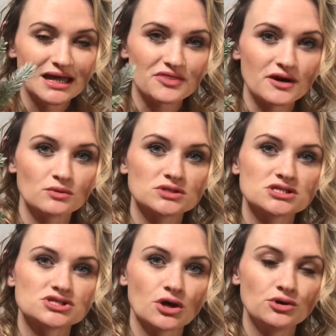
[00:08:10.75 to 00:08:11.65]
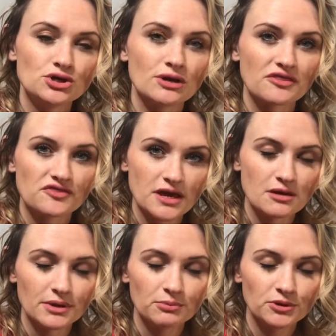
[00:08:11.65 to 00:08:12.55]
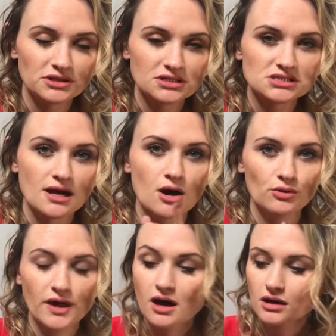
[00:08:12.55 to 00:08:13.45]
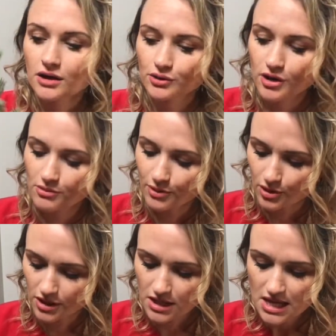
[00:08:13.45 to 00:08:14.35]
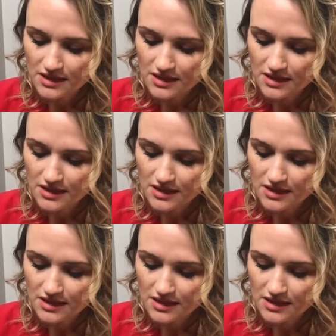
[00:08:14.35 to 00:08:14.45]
I thought it was so cute. I think I'm gonna put this on the hot cocoa bar.